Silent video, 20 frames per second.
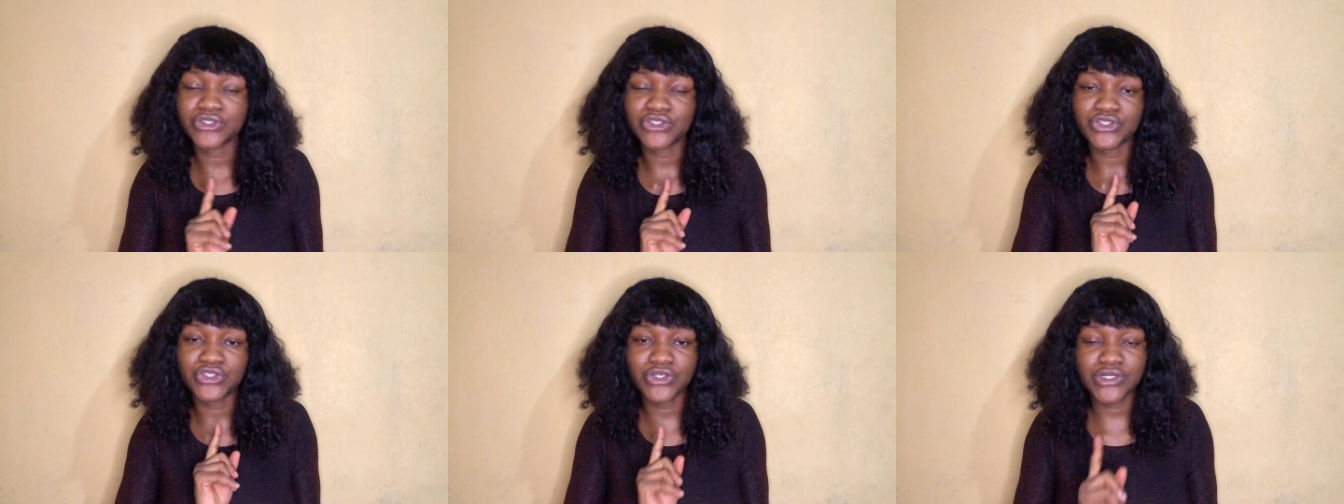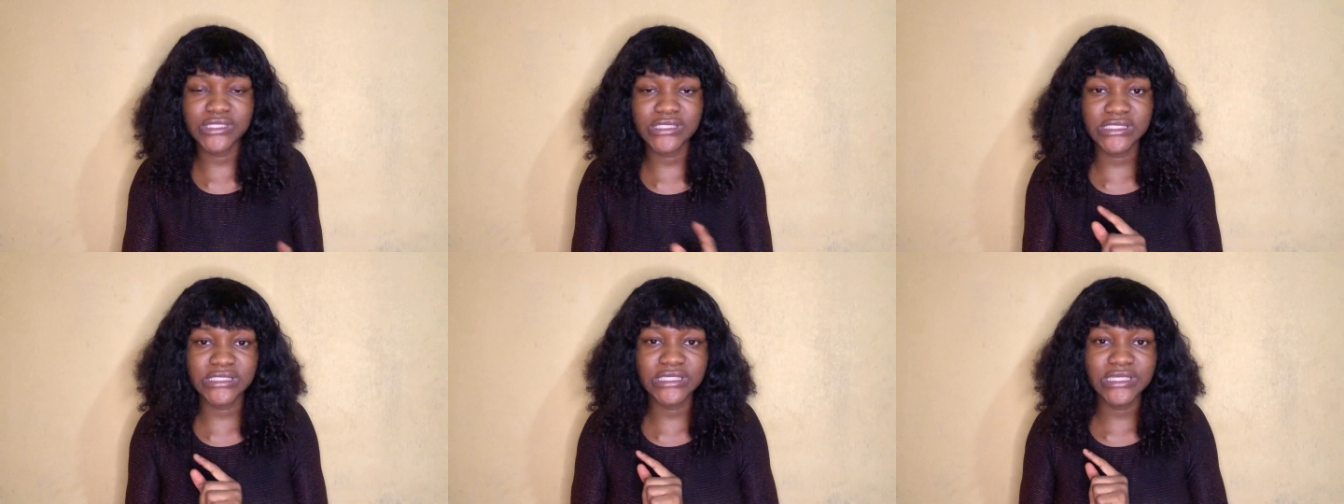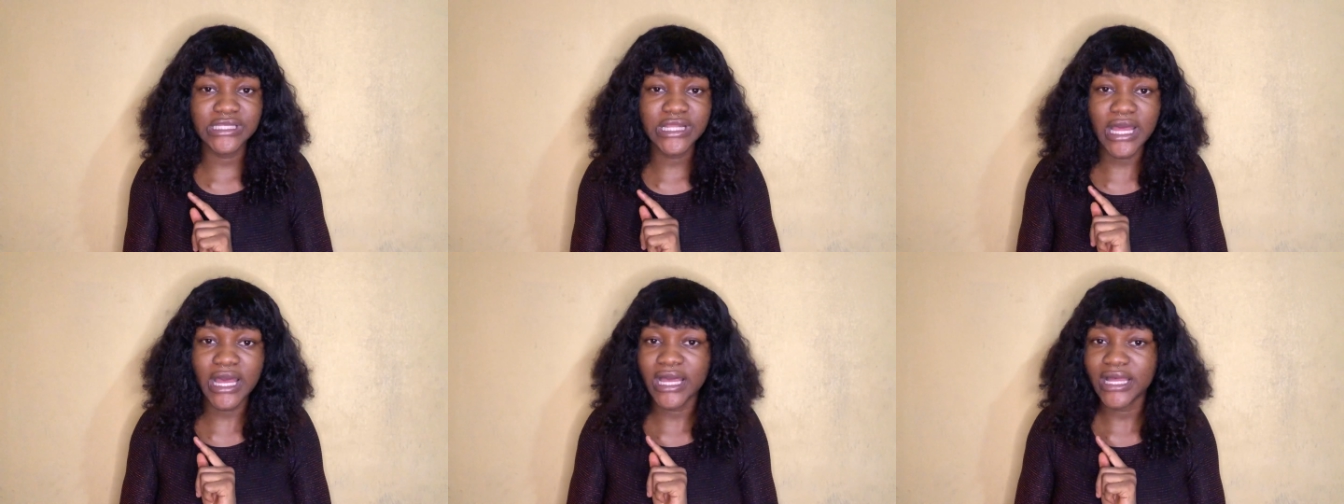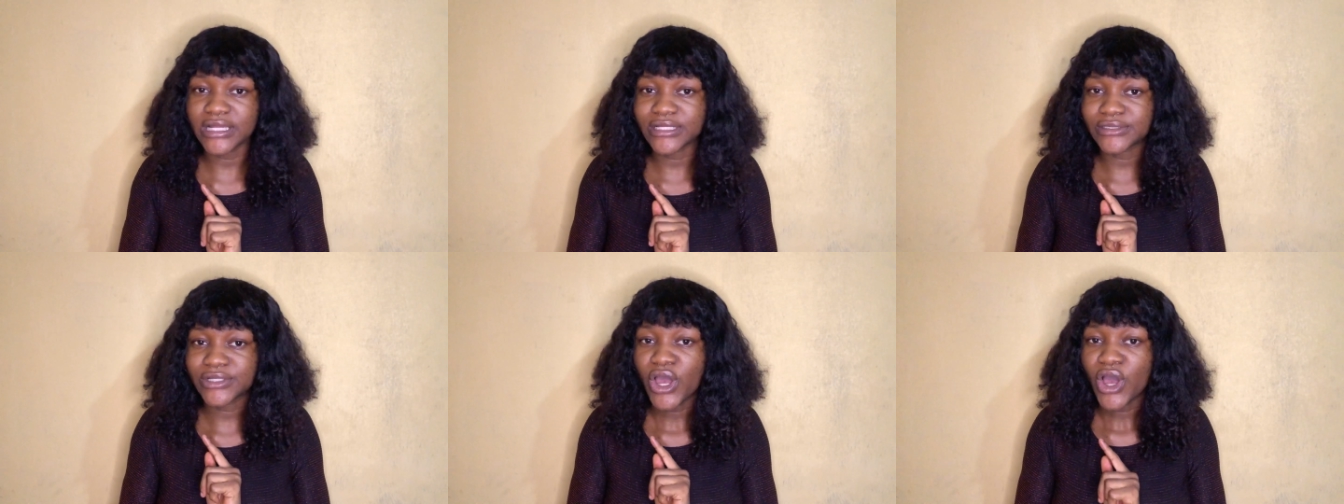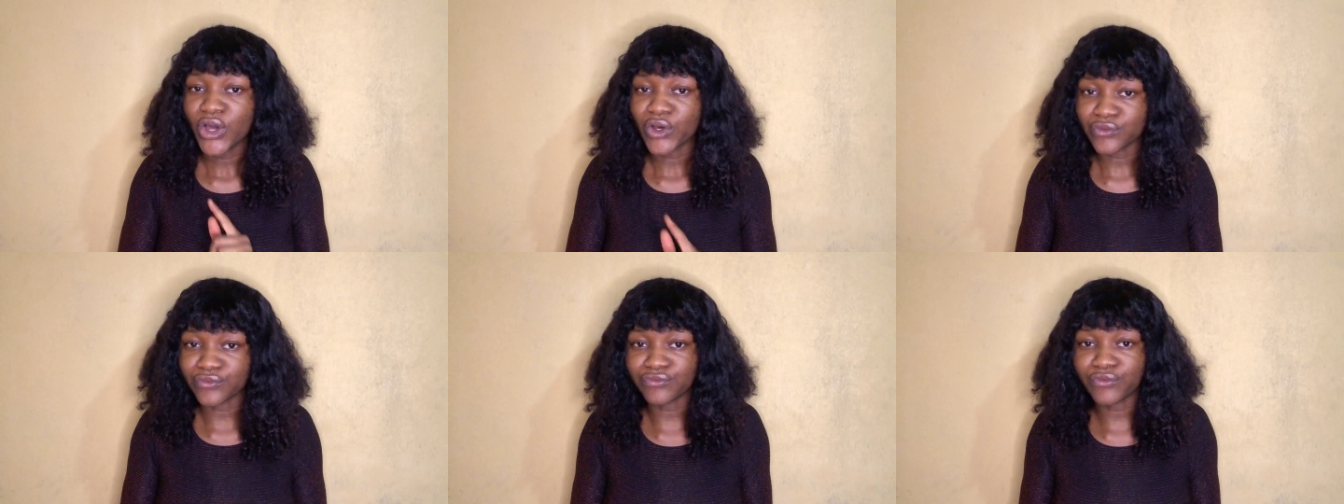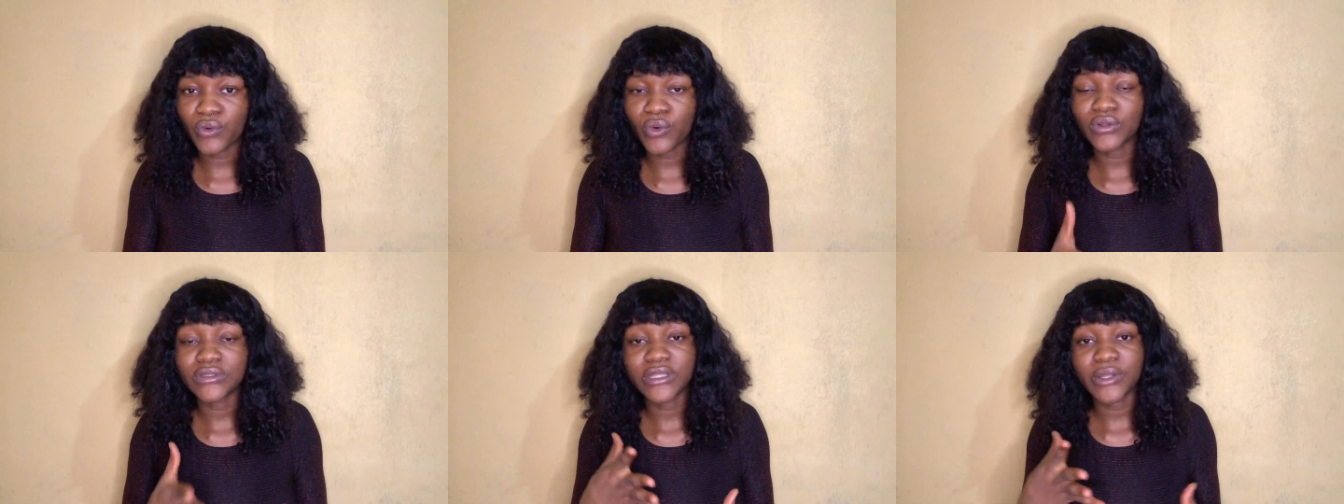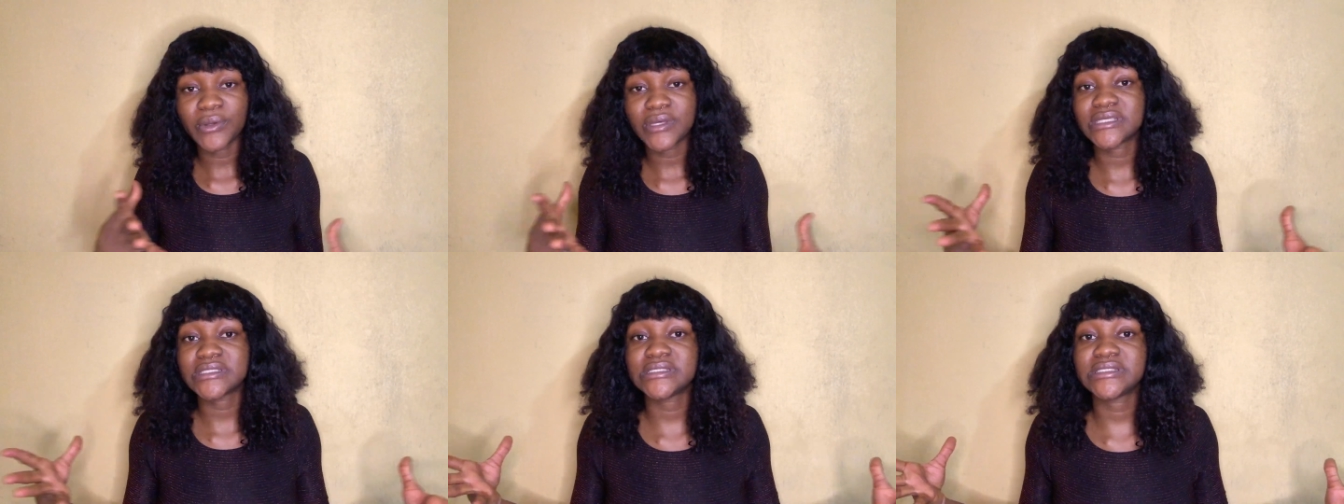Justin and Yvonne,
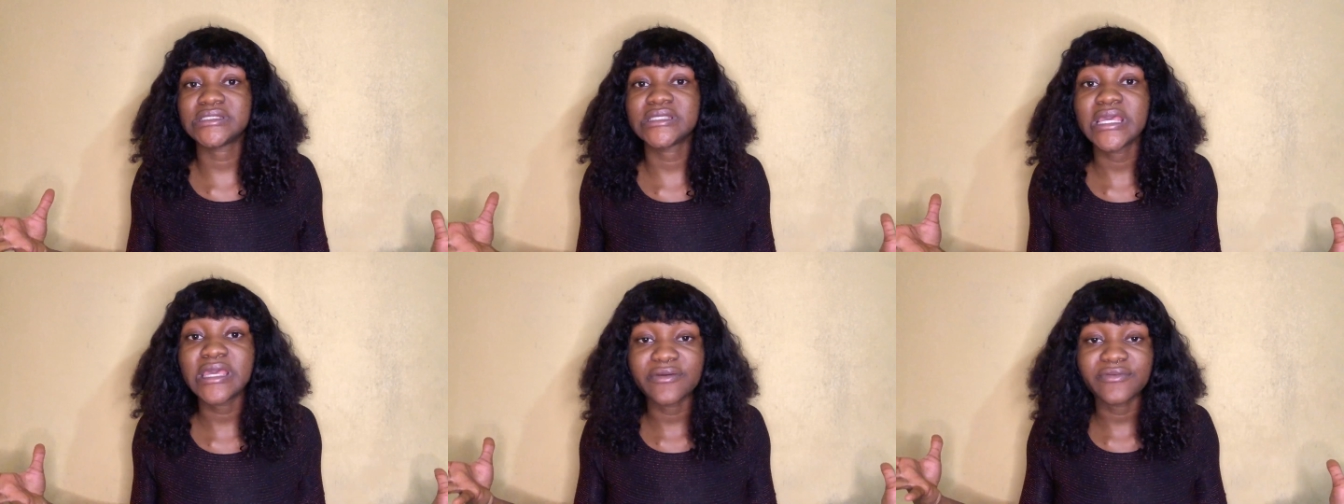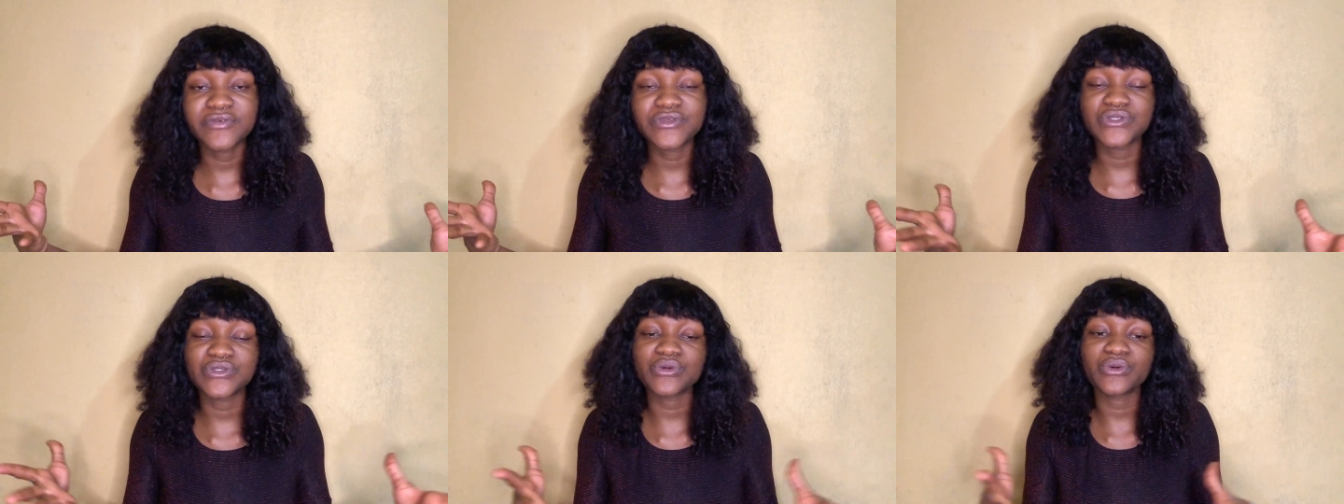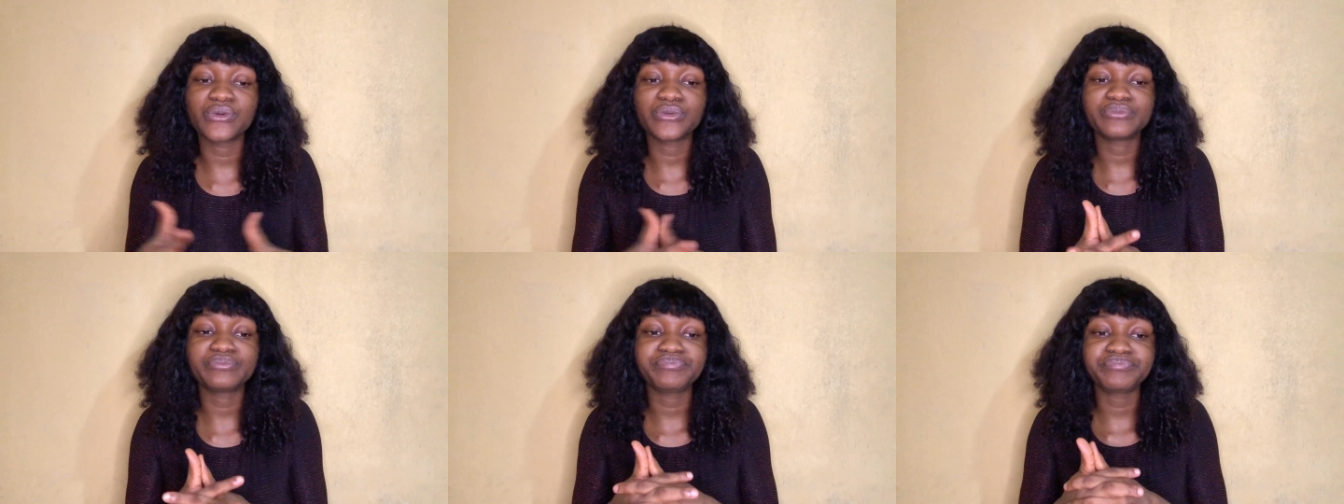they were safe. So